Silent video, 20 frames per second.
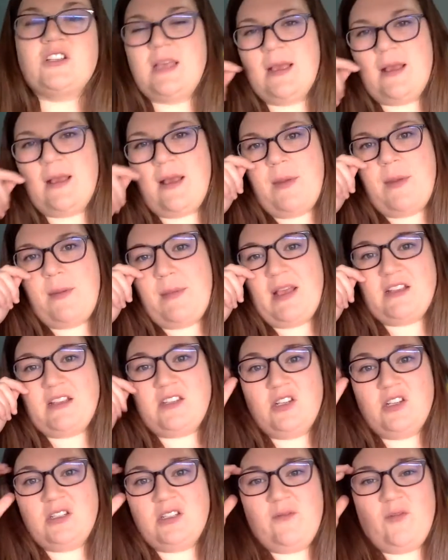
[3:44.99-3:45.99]
I got my
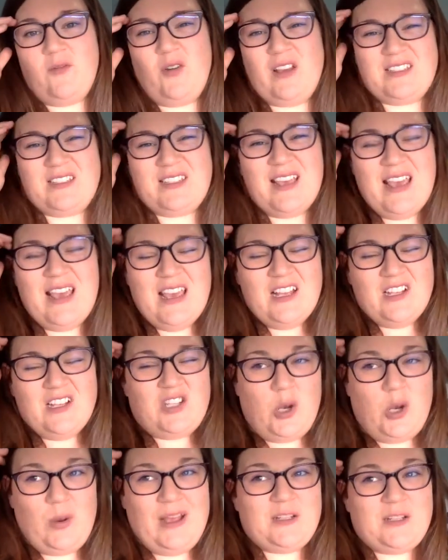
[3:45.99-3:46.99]
master's in voice.
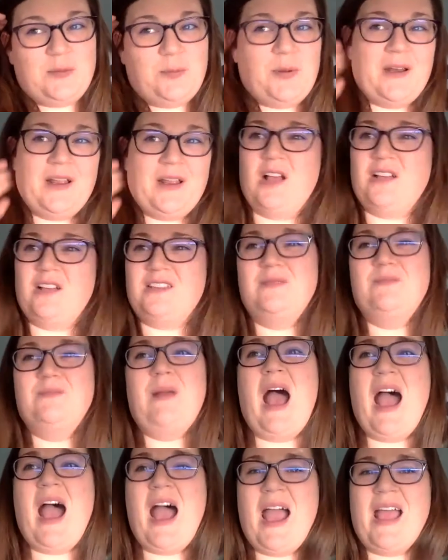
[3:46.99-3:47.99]
So it's pretty awesome.
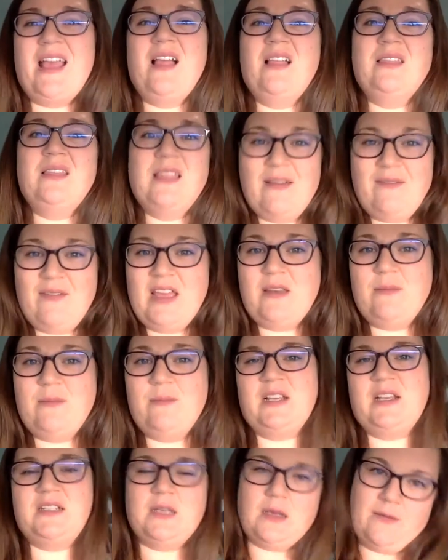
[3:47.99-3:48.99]
I love it. My
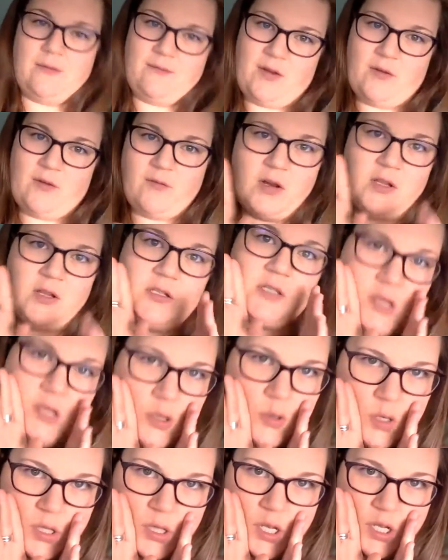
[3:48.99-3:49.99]
second favorite is the
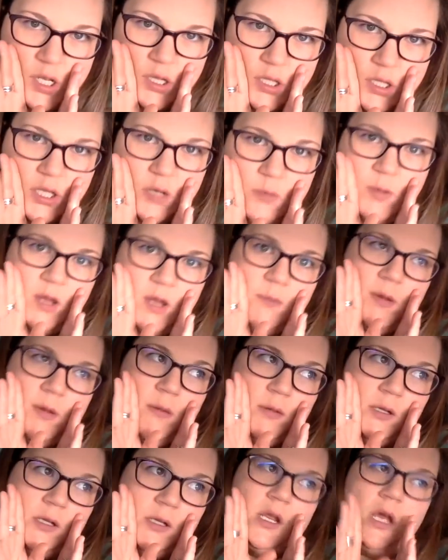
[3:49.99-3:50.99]
ukulele, you might be able
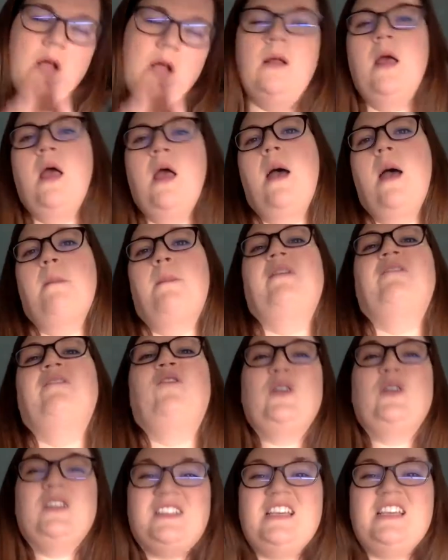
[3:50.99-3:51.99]
to tell, but
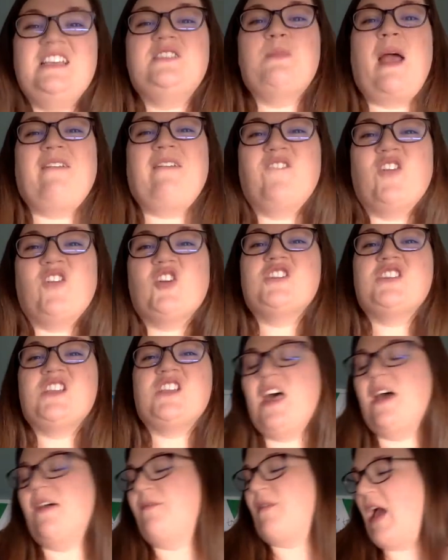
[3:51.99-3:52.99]
voice is my first
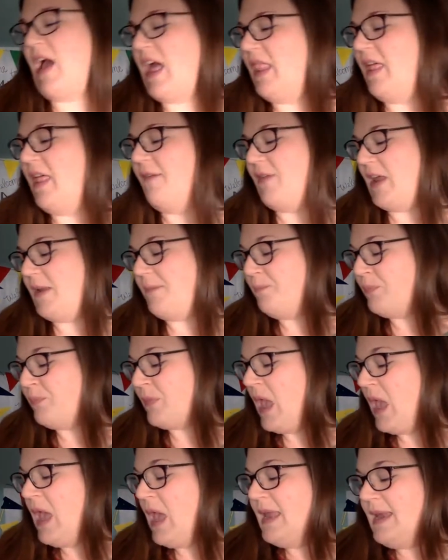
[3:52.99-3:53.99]
love. I love it.
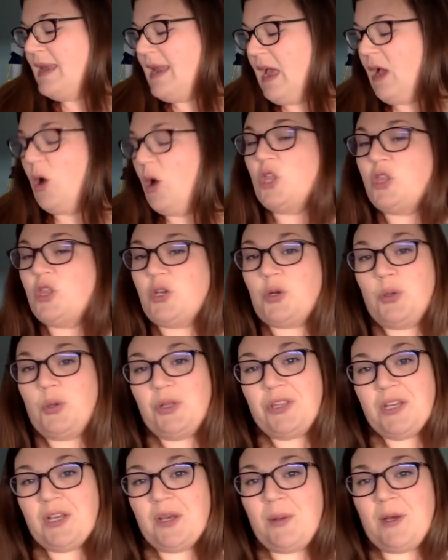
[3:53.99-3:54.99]
Now, the cool
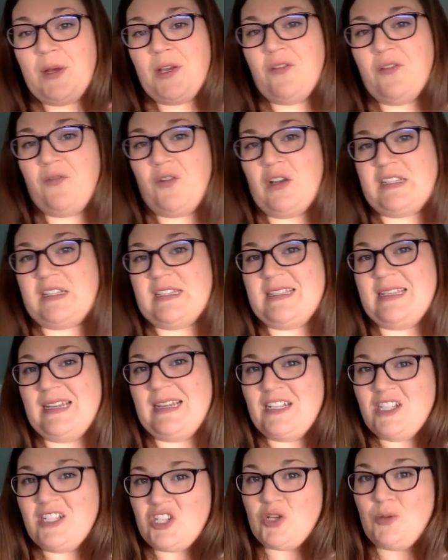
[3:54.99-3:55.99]
thing about your voice as an
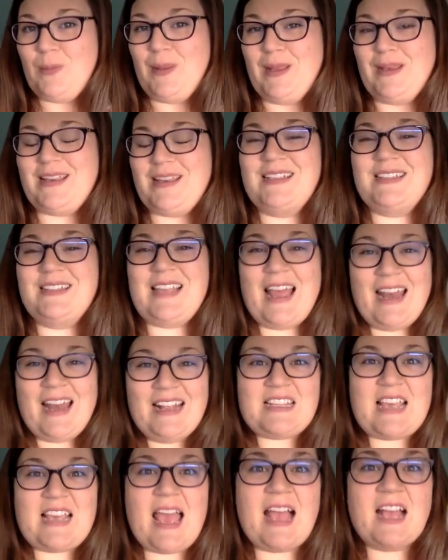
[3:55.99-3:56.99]
instrument is that it's
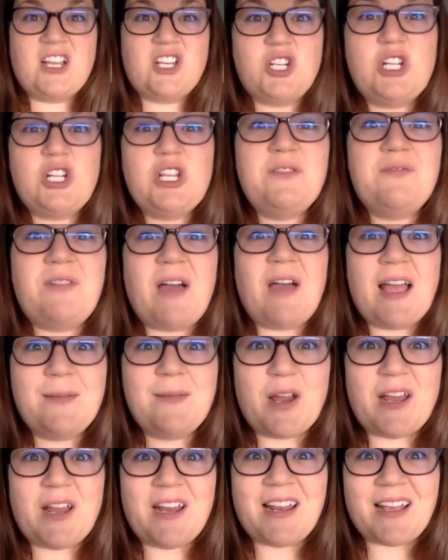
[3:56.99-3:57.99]
actually
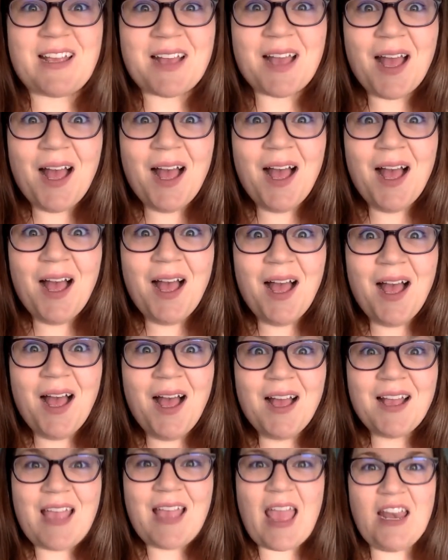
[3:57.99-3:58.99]
vibrating.
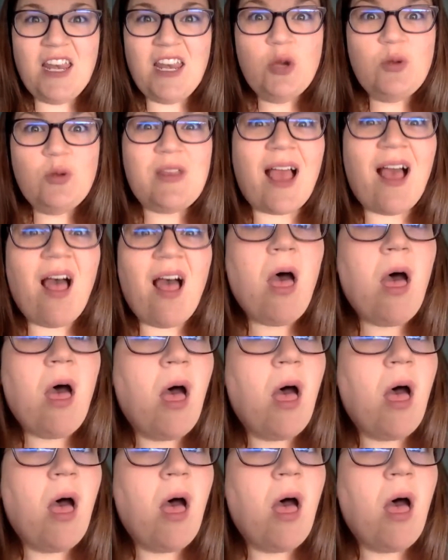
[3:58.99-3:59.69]
Can you tell?